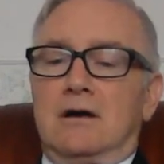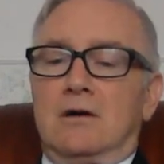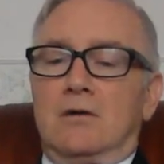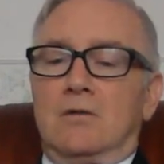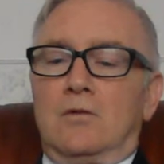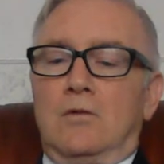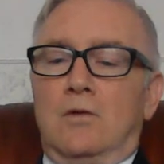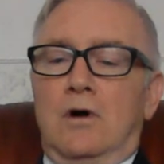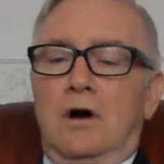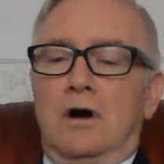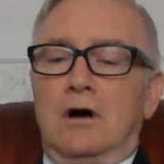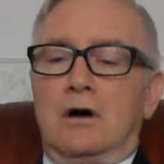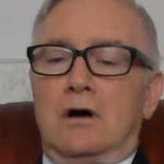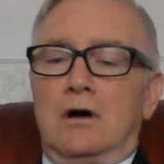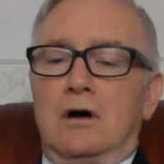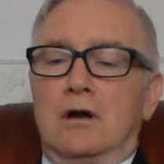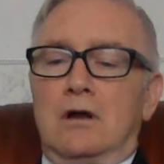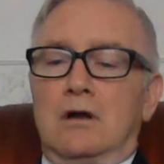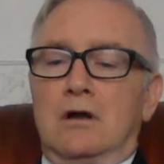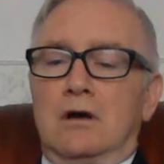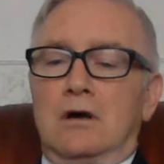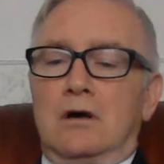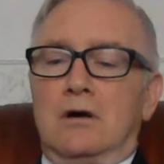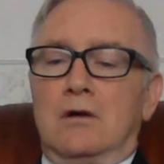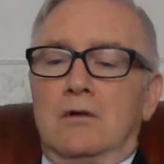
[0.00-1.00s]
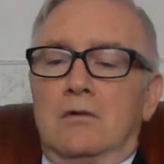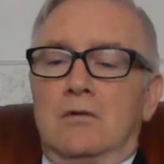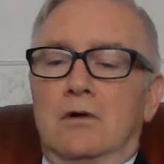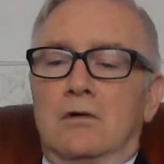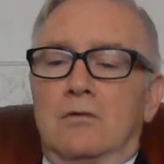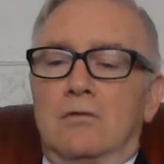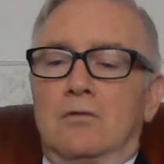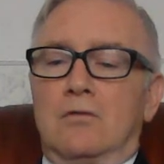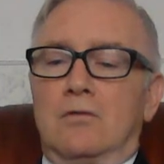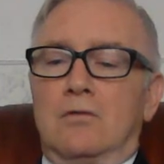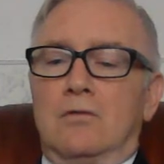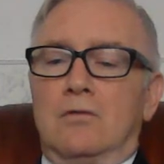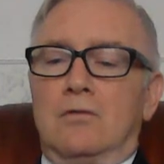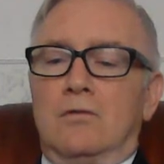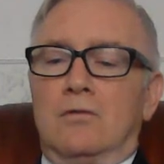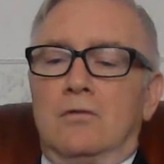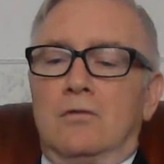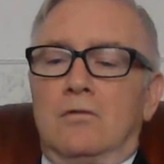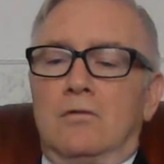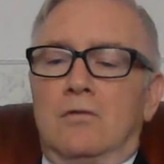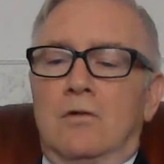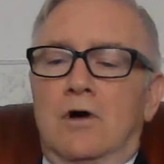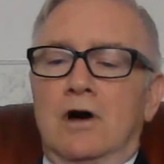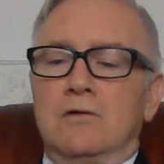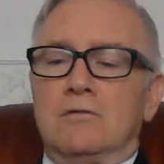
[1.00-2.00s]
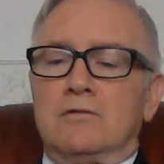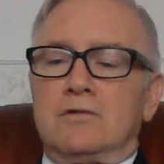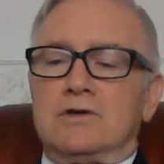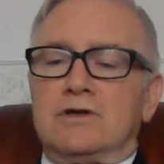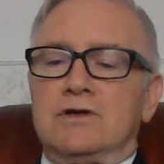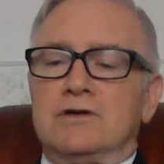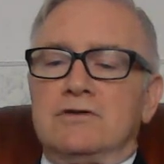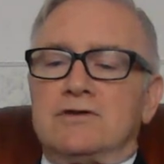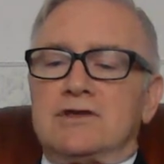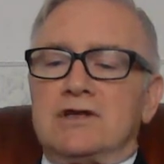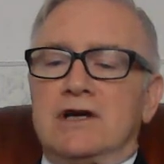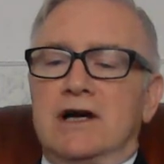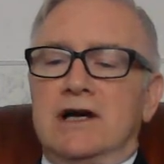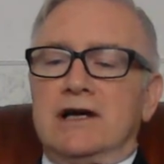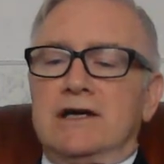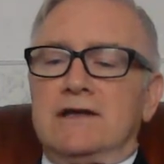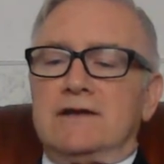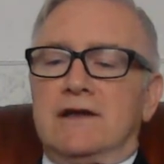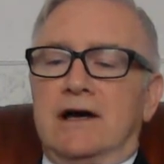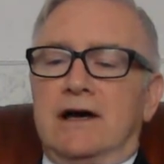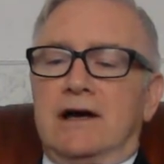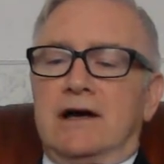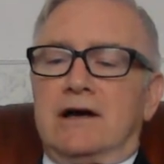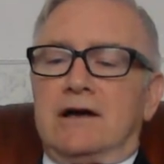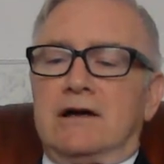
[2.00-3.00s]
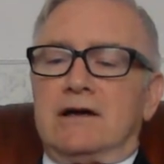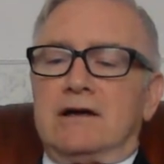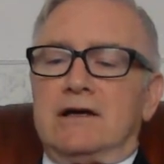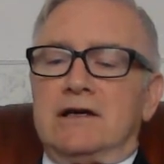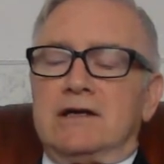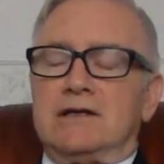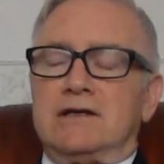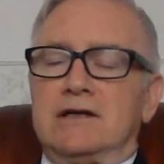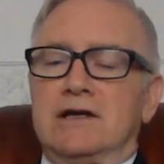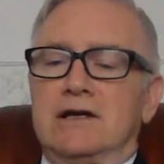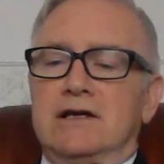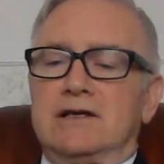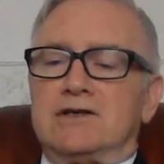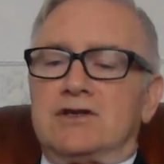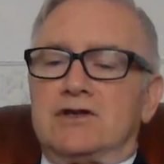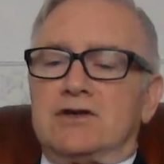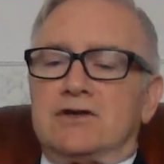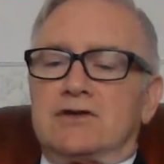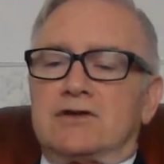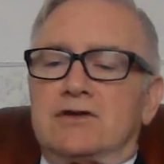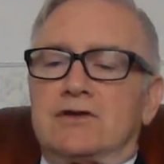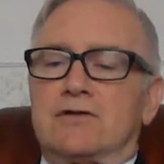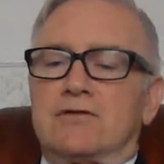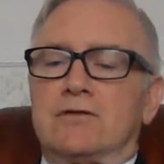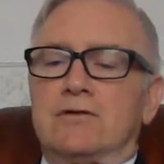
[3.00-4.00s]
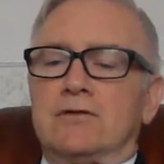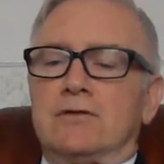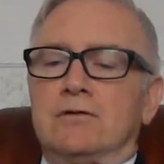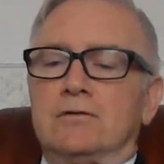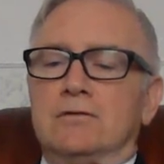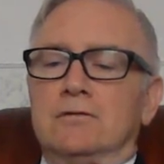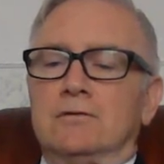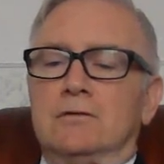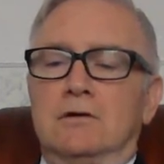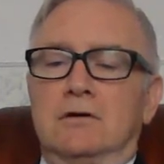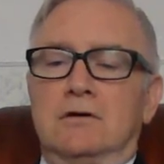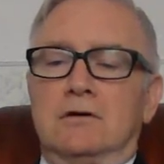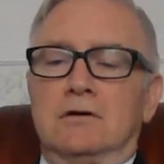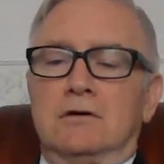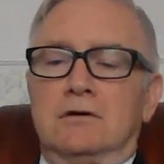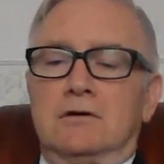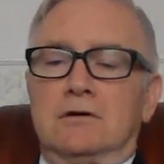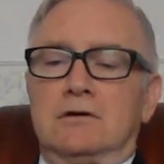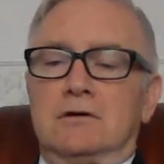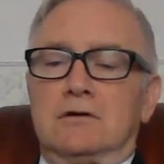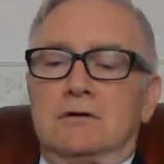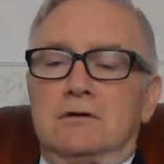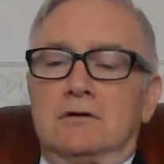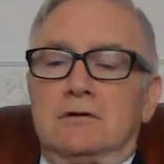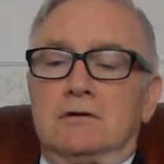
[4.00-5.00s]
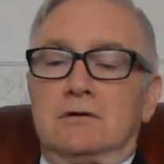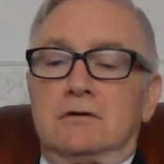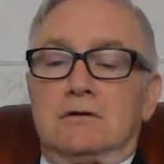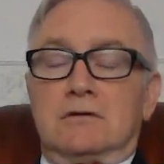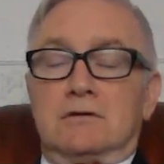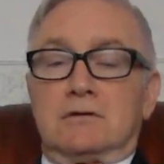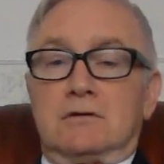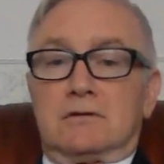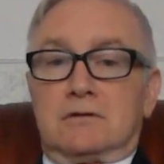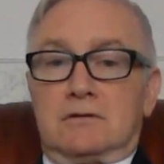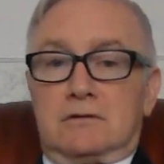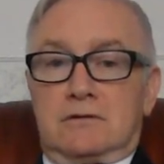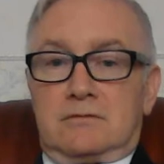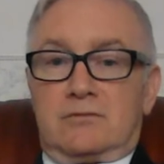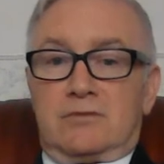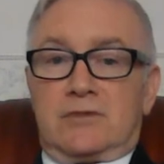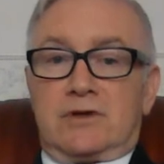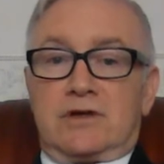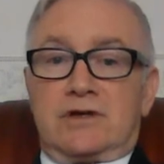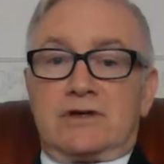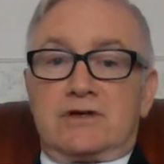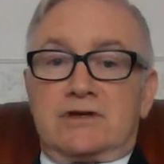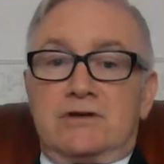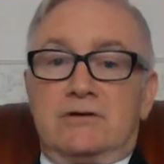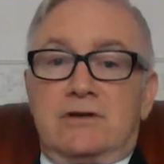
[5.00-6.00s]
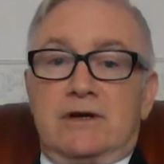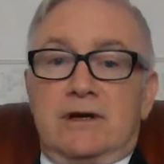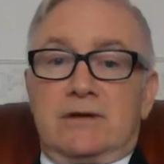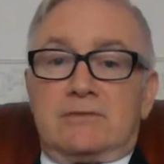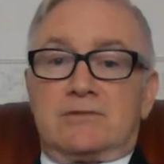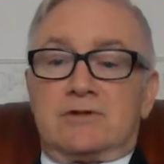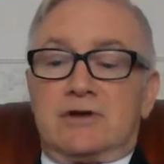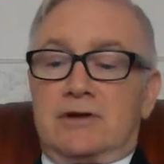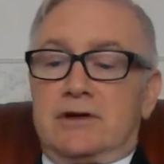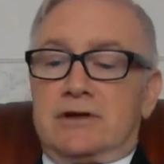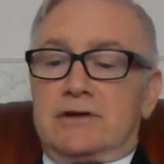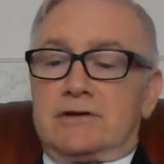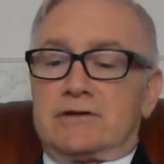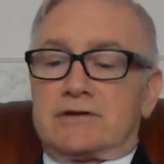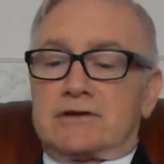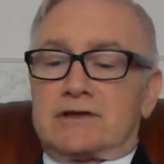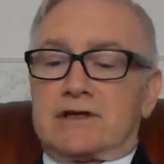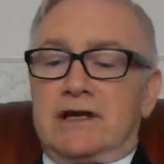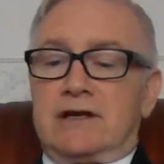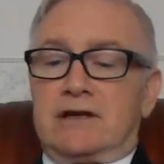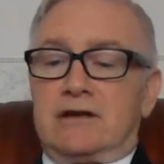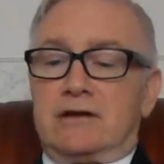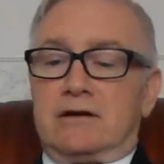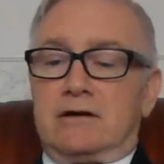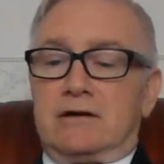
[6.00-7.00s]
What? Why would you say that? It's just cruel. Because you kept on asking.